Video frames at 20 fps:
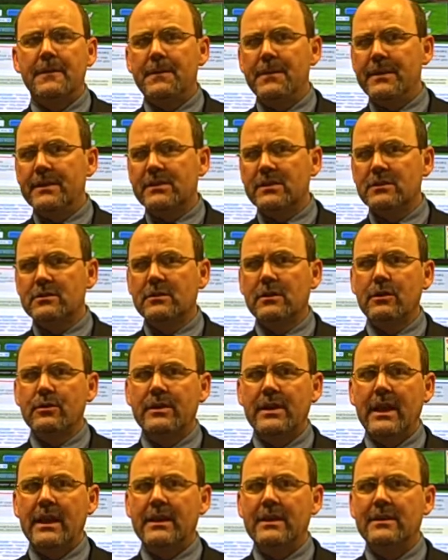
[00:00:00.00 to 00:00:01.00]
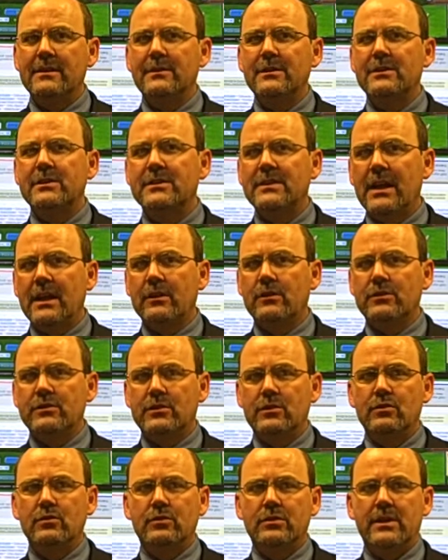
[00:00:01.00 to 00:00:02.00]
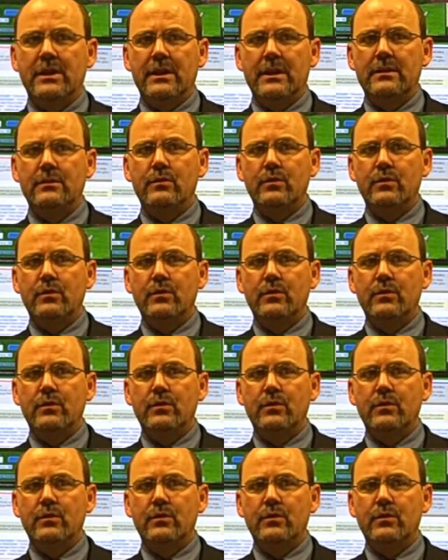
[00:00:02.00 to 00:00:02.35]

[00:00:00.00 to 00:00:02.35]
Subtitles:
This is located in the Seller's Toolkit,